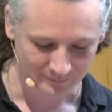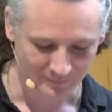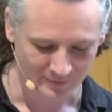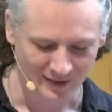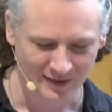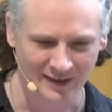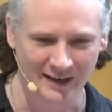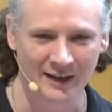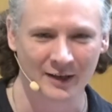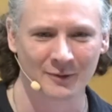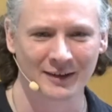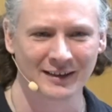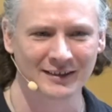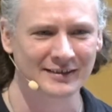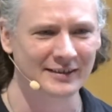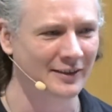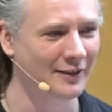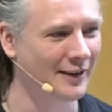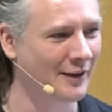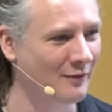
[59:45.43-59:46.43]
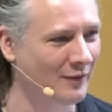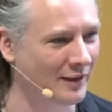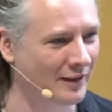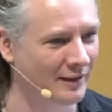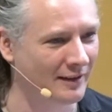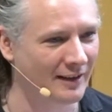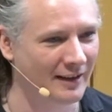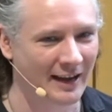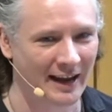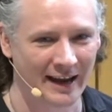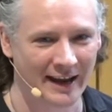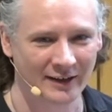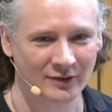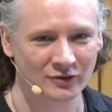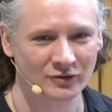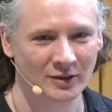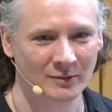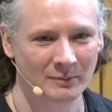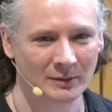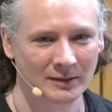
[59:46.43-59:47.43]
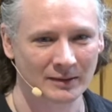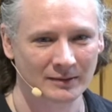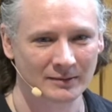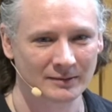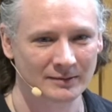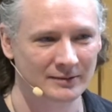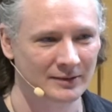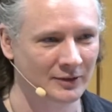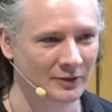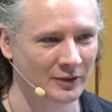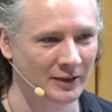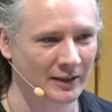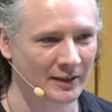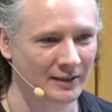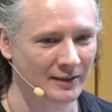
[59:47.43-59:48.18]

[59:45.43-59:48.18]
Anyone else here have a hand drumming degree?